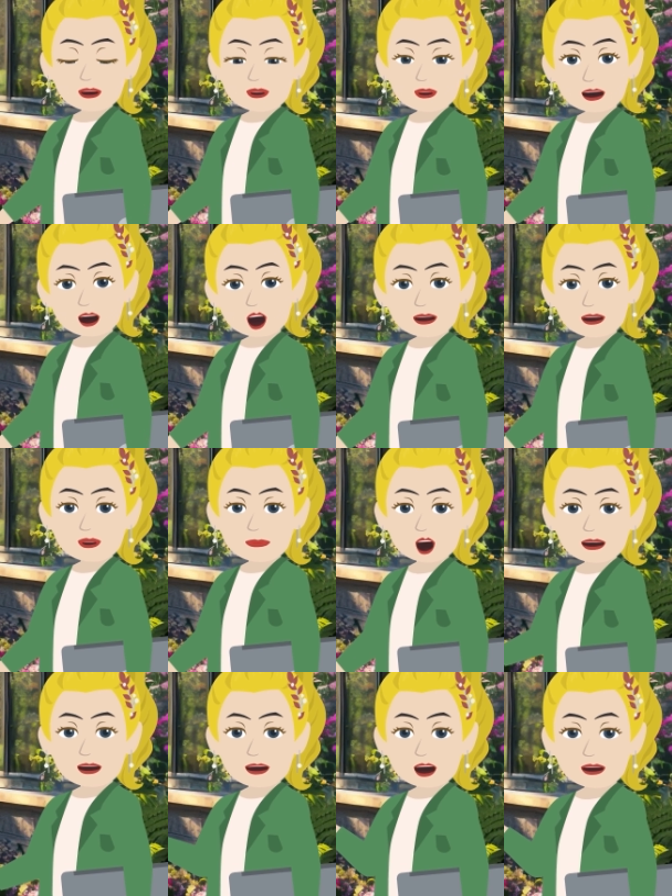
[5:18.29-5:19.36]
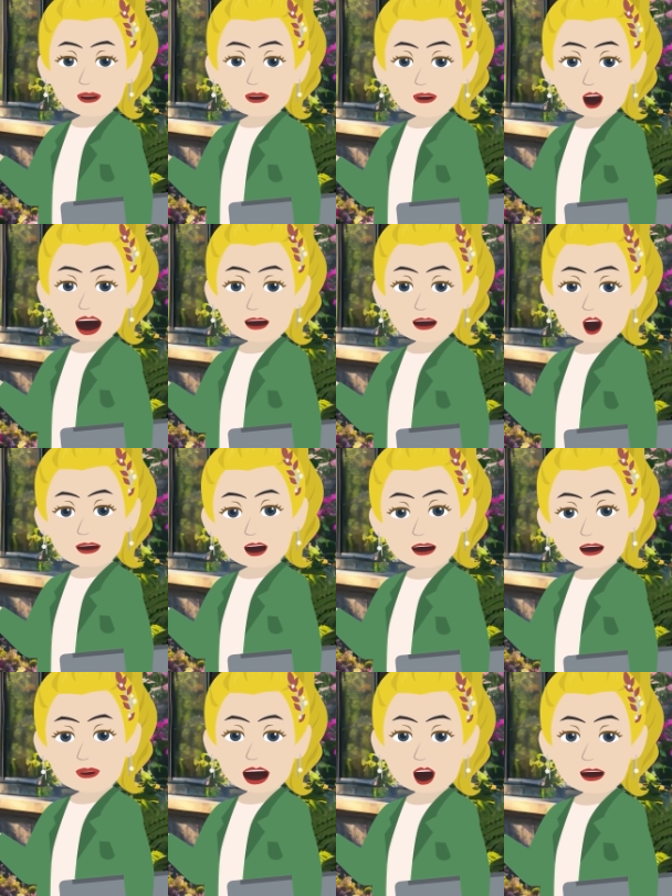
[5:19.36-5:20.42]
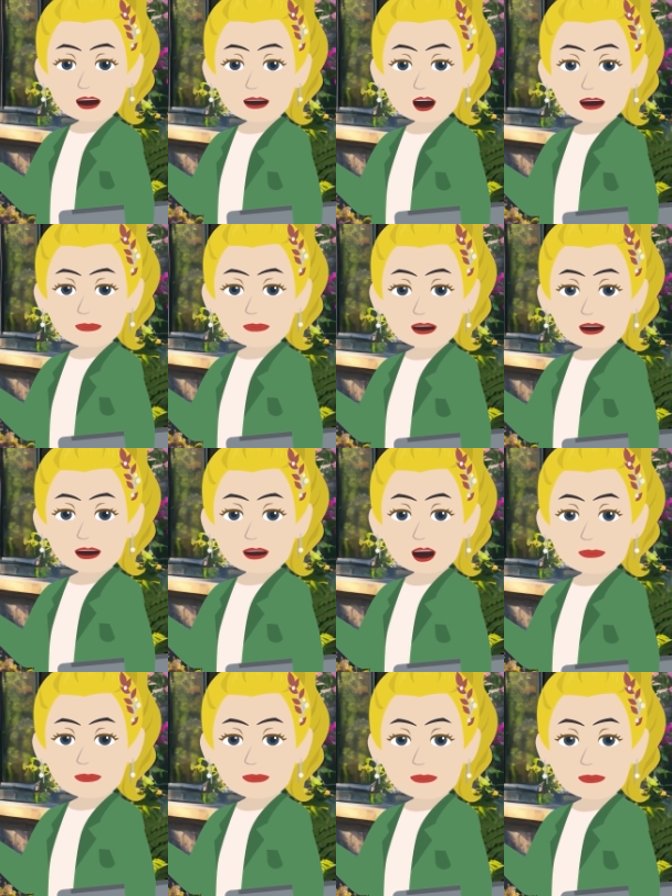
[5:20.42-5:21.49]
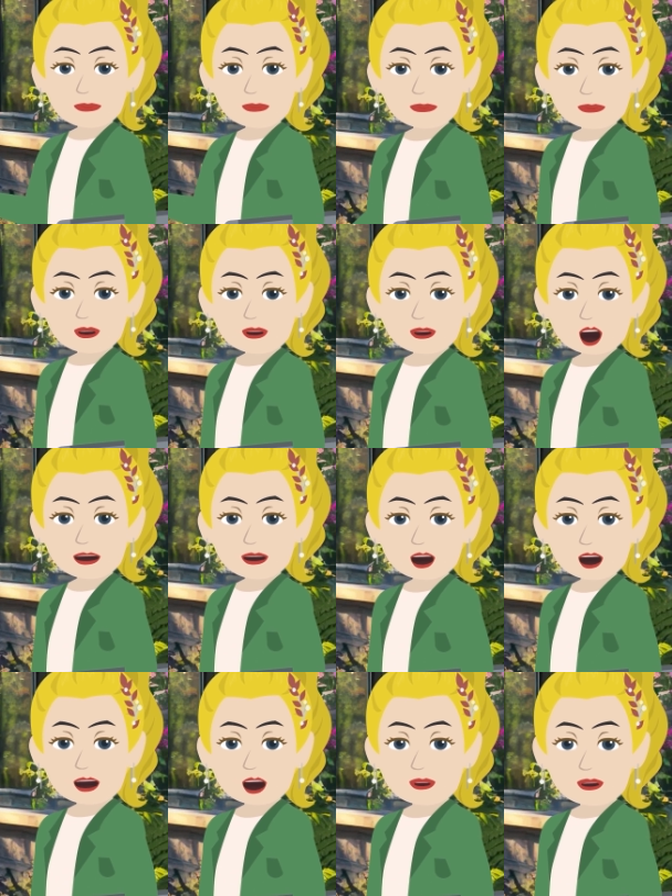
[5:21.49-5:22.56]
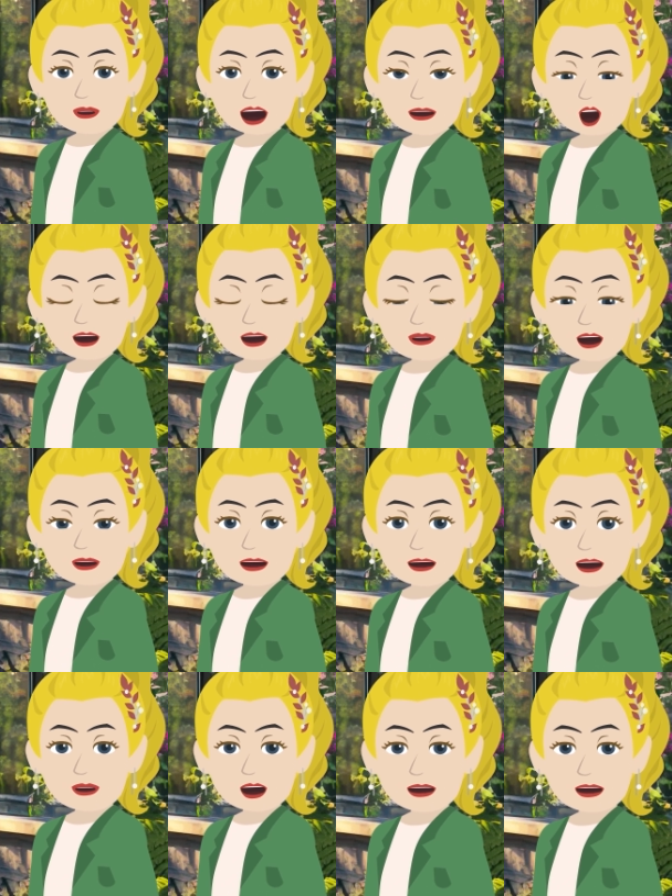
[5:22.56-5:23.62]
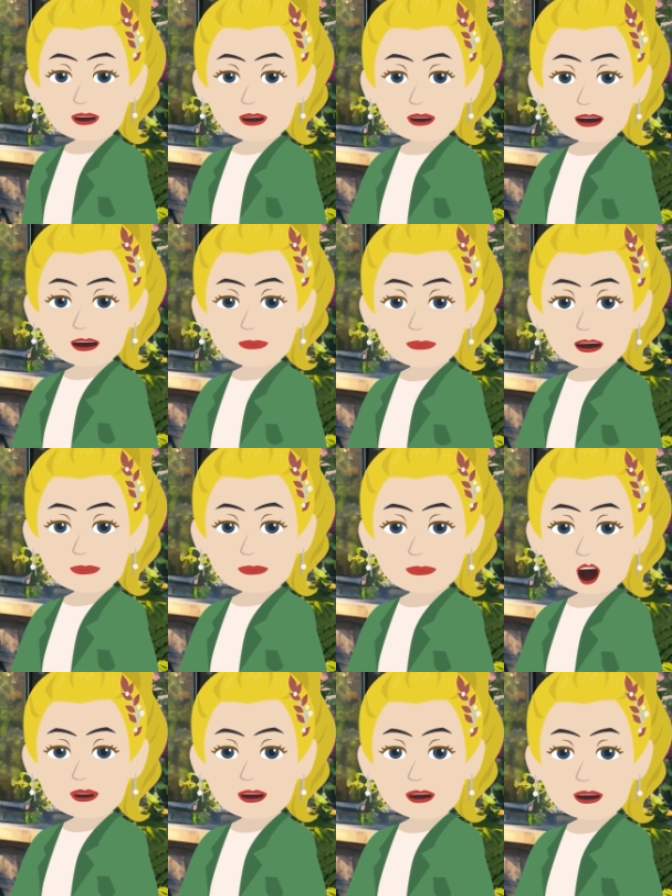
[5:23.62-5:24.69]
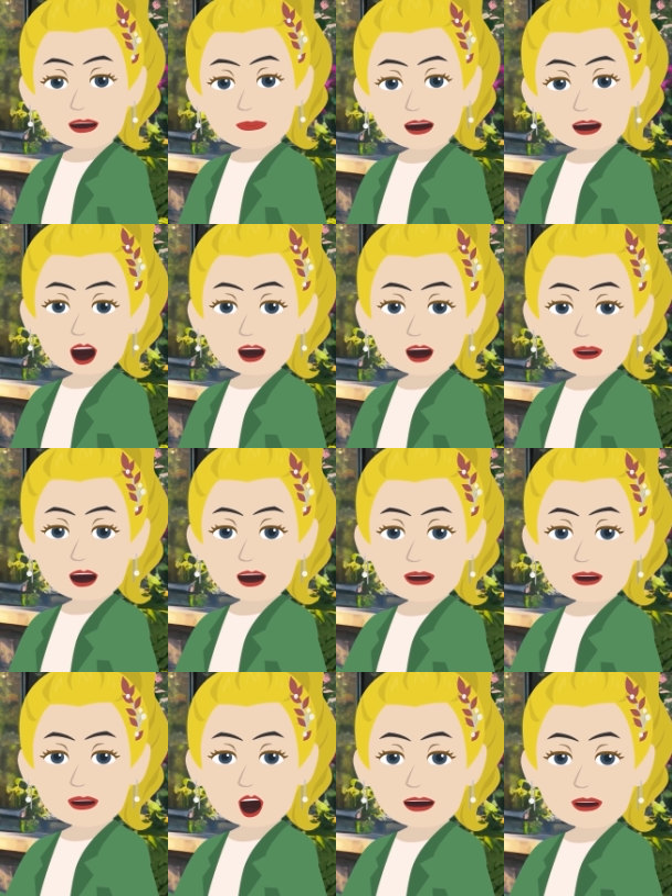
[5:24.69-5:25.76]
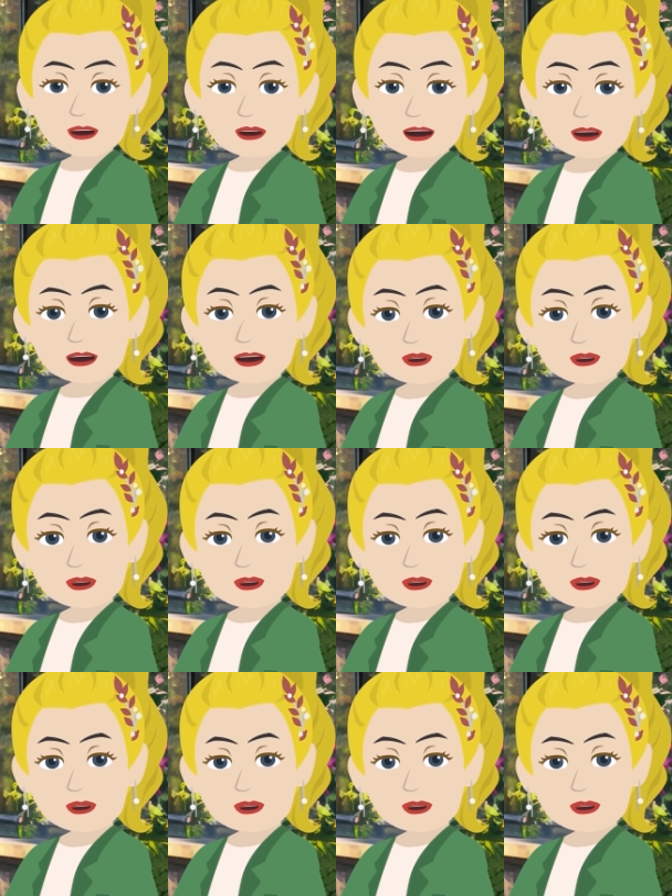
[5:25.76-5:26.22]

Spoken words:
We don't see you eagerly putting it into your mouth. Most of you poke at it a little bit at least to see if you can figure out what it is.